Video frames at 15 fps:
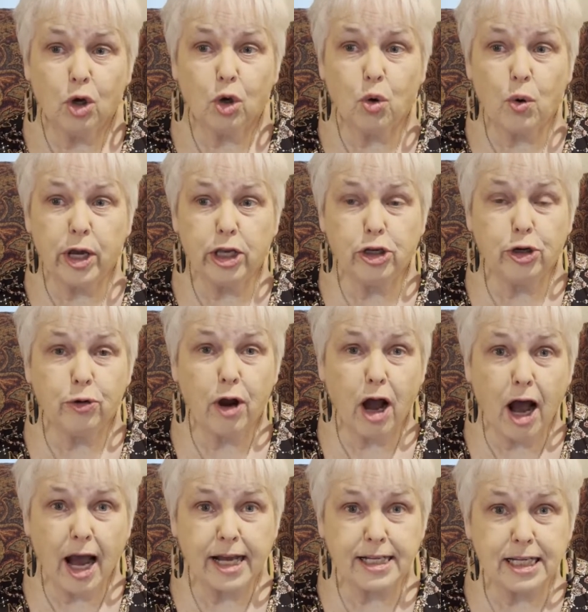Quit your
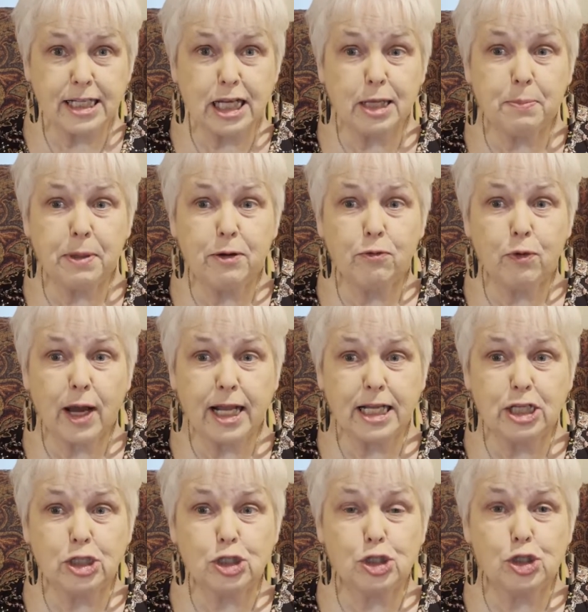hiding and be ready
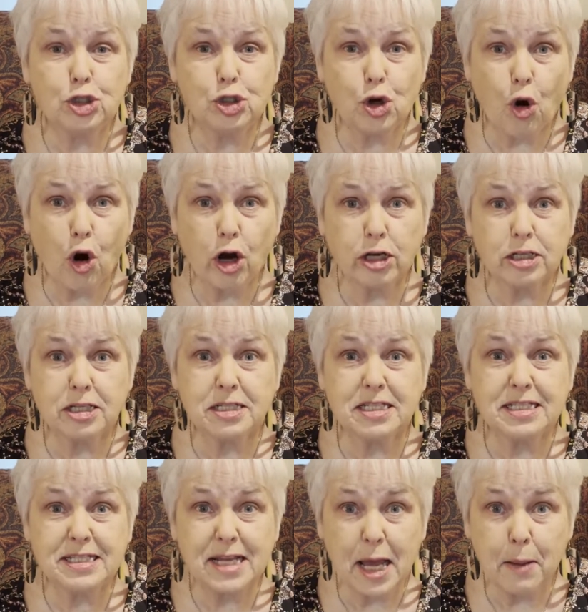to start to
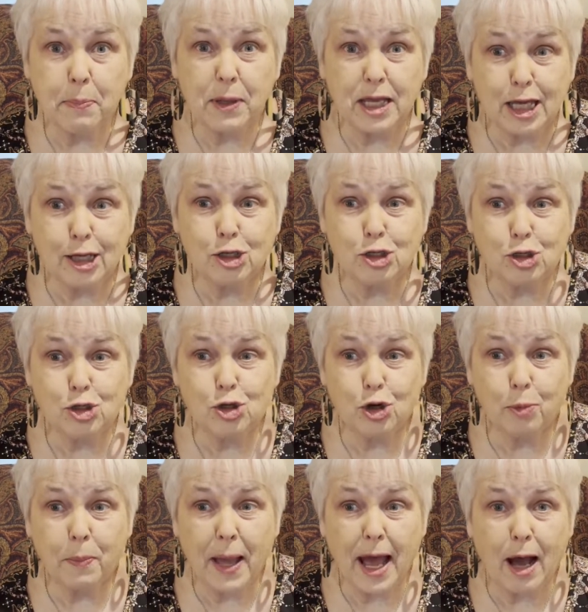step into
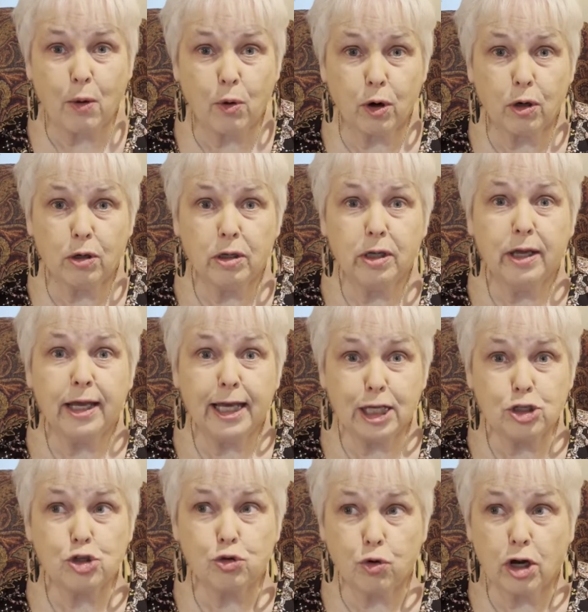your power
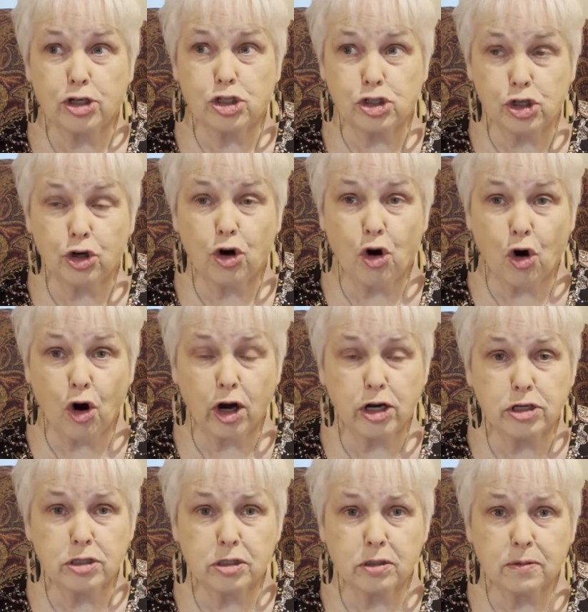and trust your
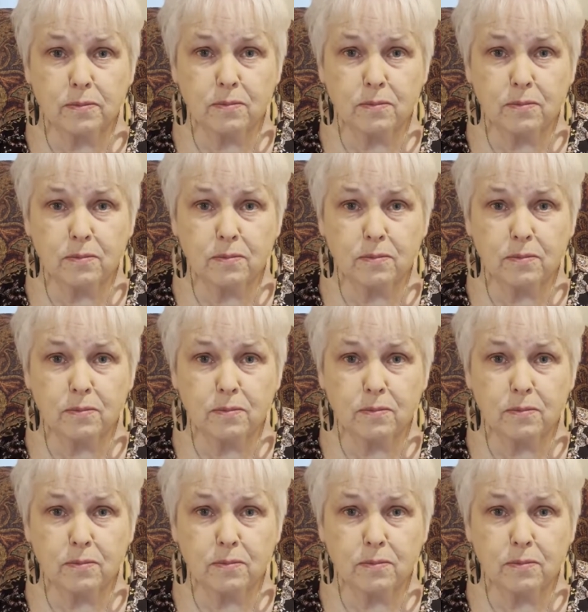heart.